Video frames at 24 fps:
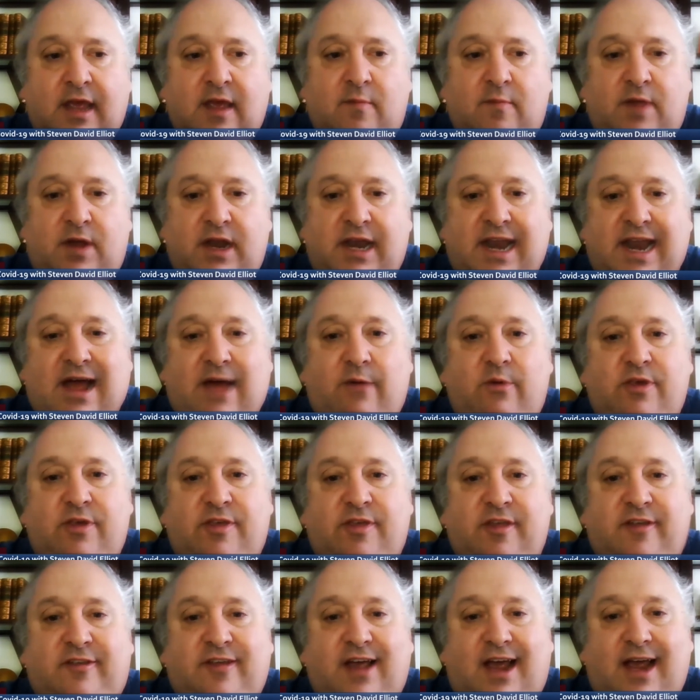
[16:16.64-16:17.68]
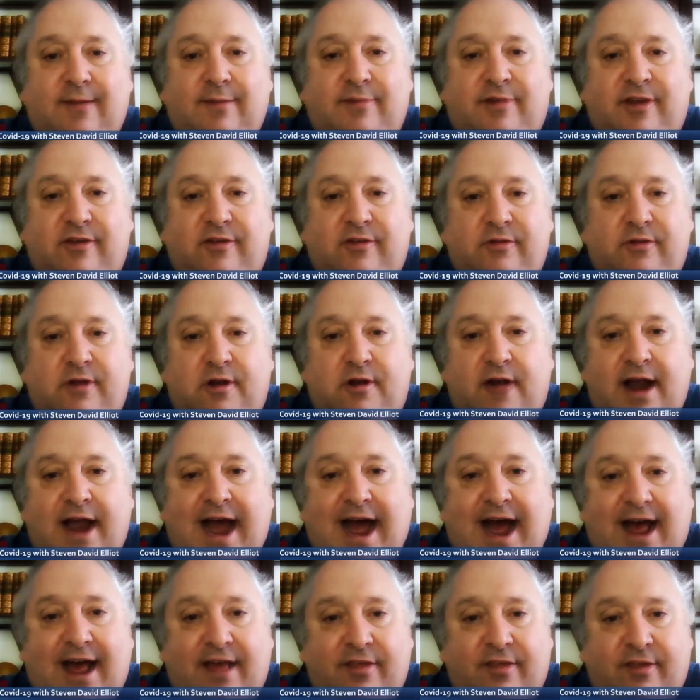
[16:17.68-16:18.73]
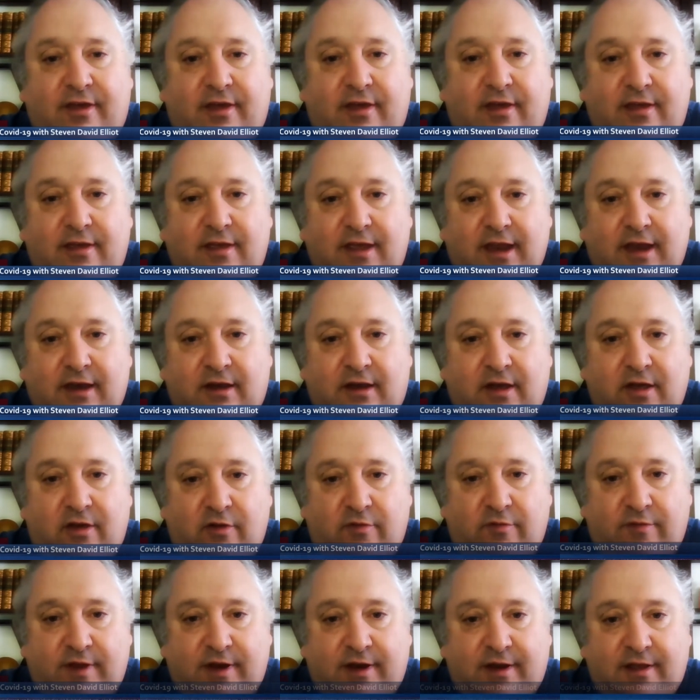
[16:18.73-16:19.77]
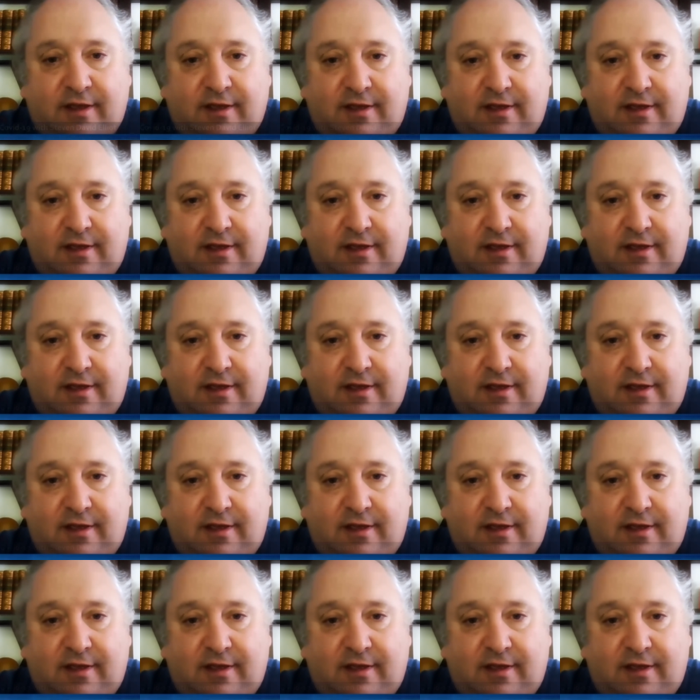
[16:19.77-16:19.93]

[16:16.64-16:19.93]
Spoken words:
But now is the time to do your ask in COVID.